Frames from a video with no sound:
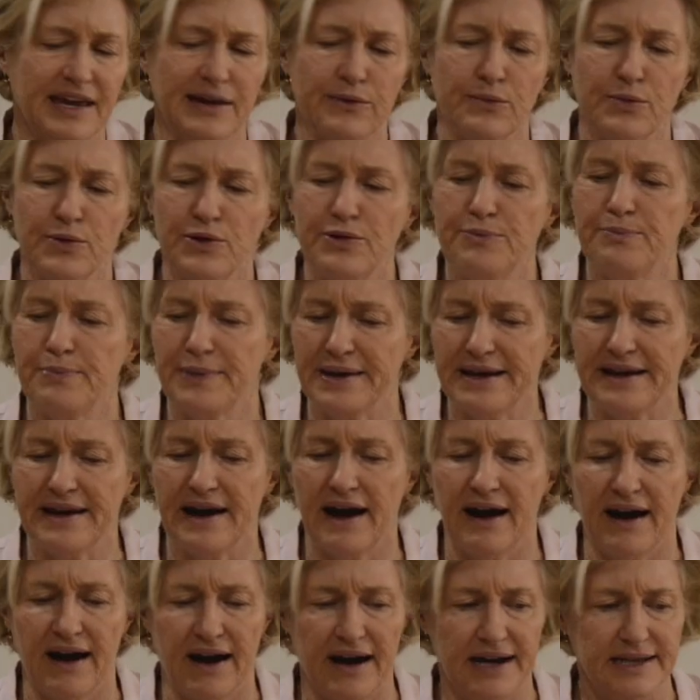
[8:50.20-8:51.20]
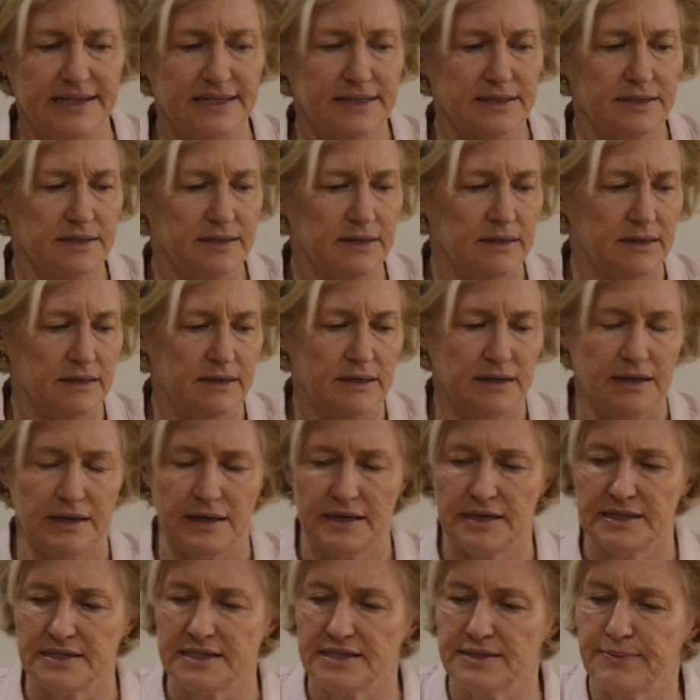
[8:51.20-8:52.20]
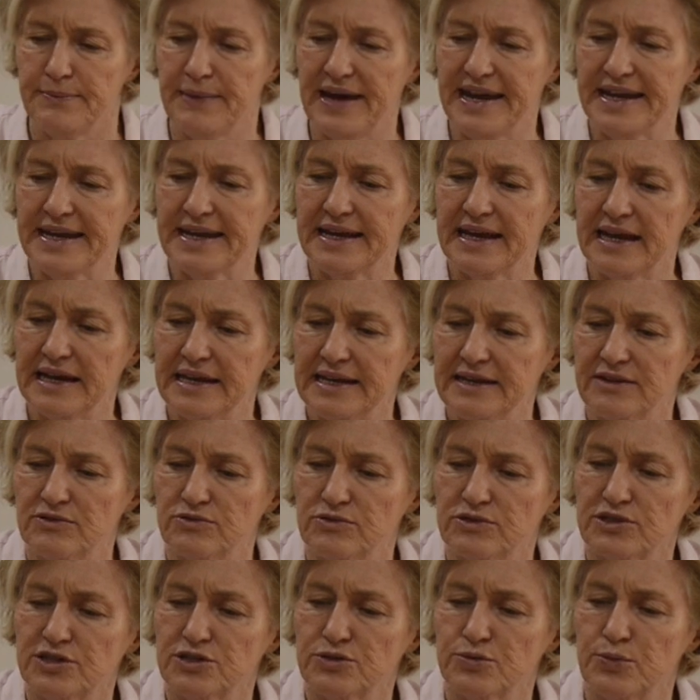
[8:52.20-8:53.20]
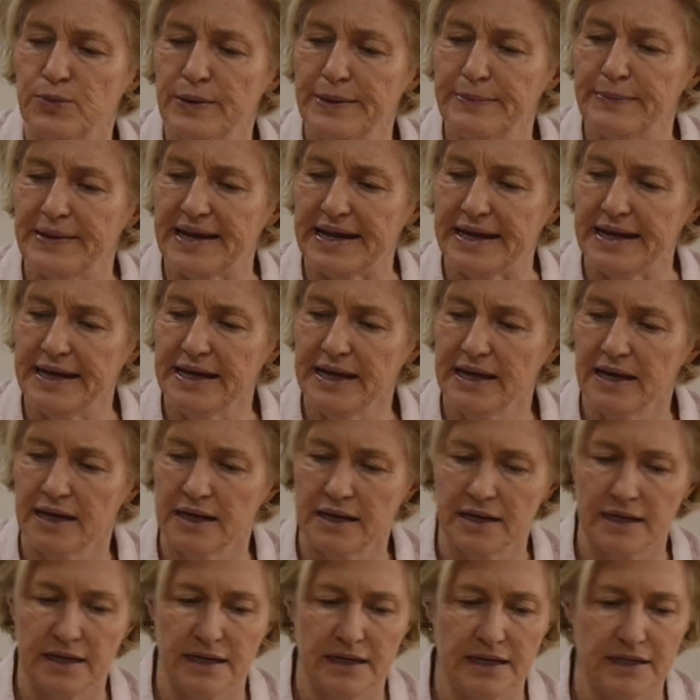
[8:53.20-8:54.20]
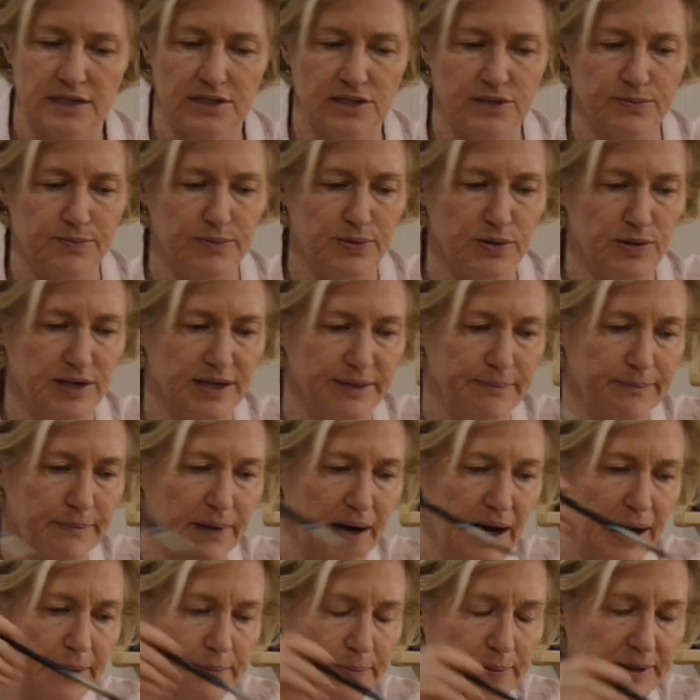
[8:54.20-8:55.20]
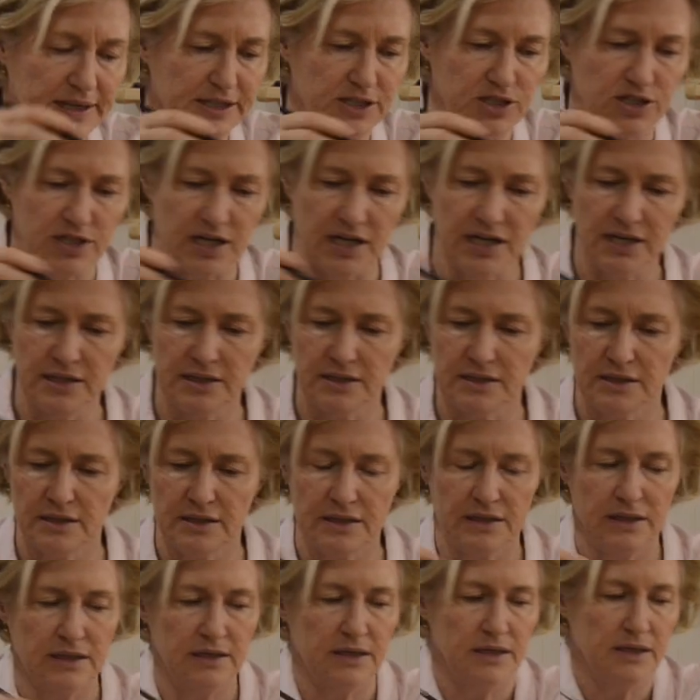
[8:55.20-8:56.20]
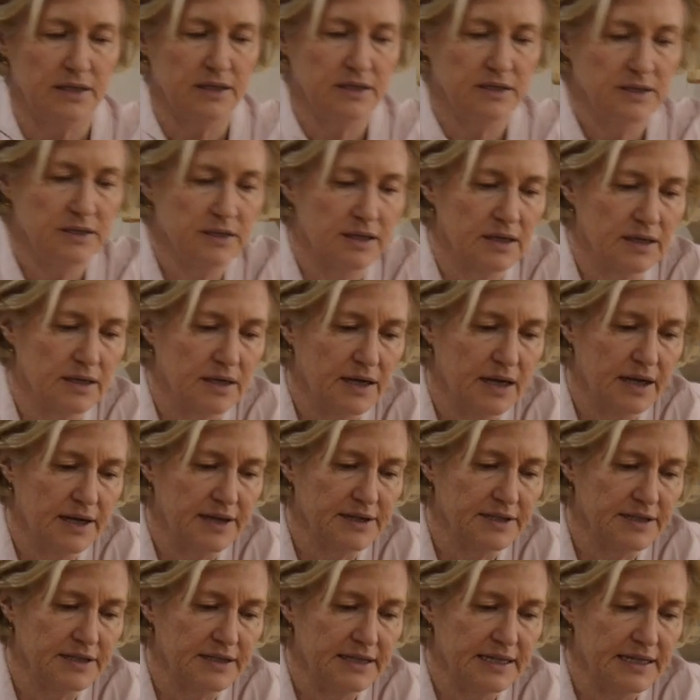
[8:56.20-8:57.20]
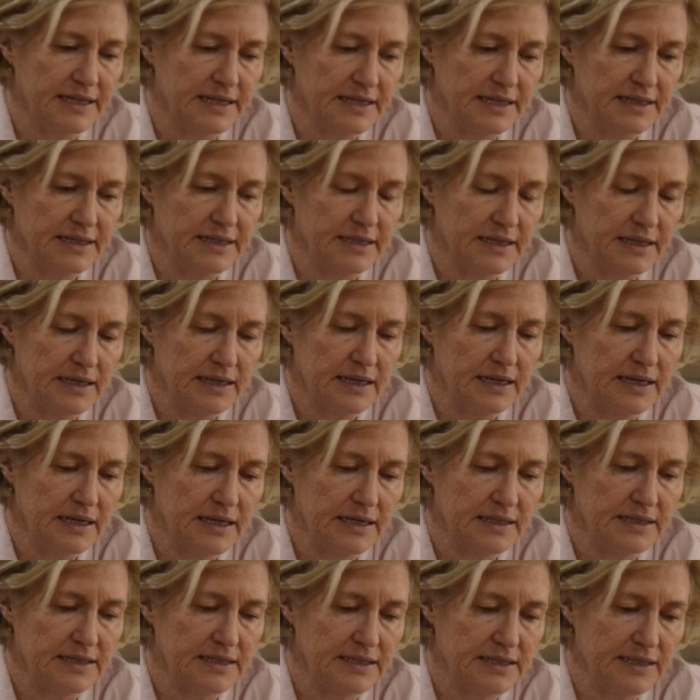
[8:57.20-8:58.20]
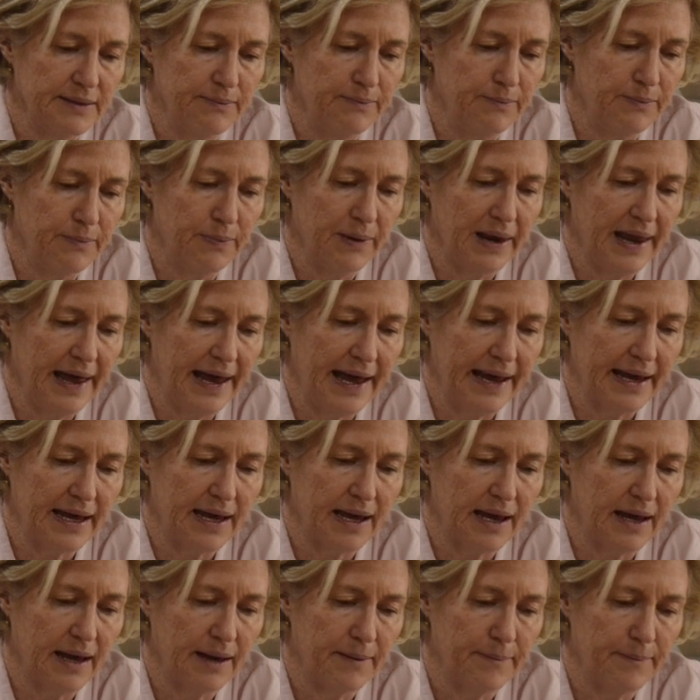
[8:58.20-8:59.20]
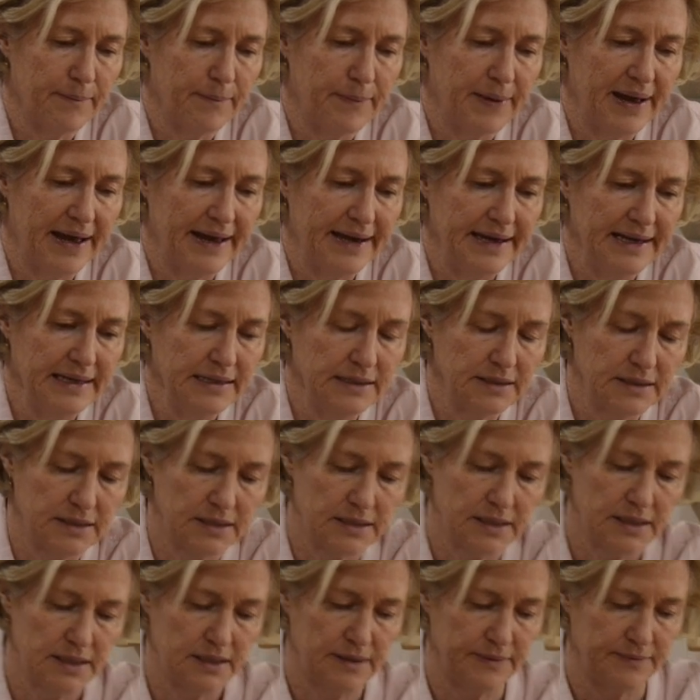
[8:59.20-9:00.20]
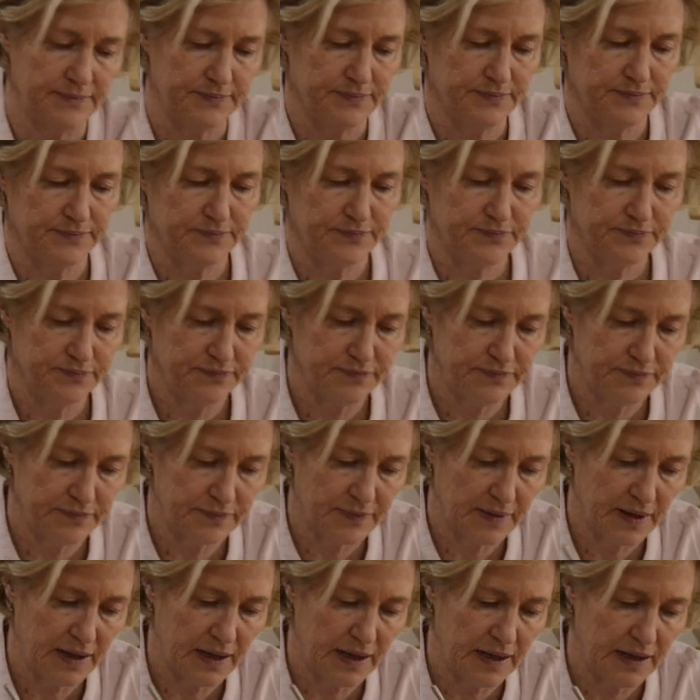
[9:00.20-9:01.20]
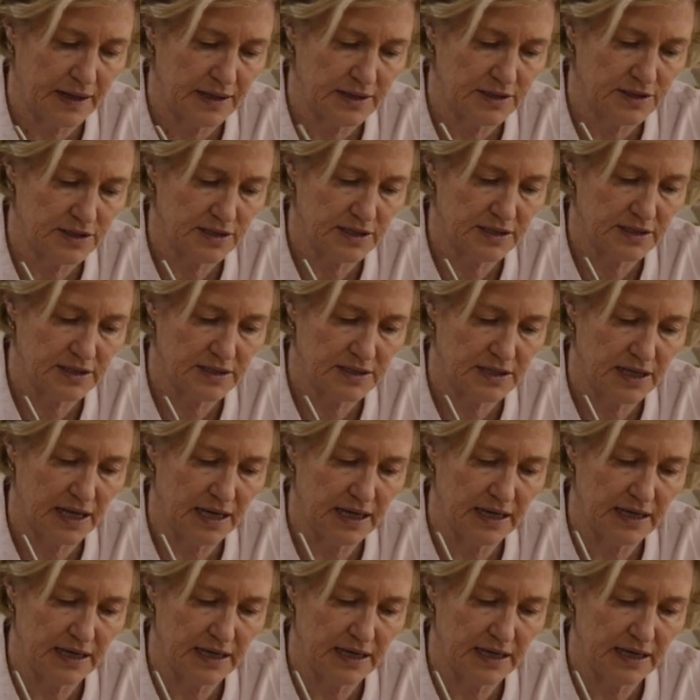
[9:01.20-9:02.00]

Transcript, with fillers: it would be nice to make a little swimmy to put in my picture. So I'm going to need some black paint. Just a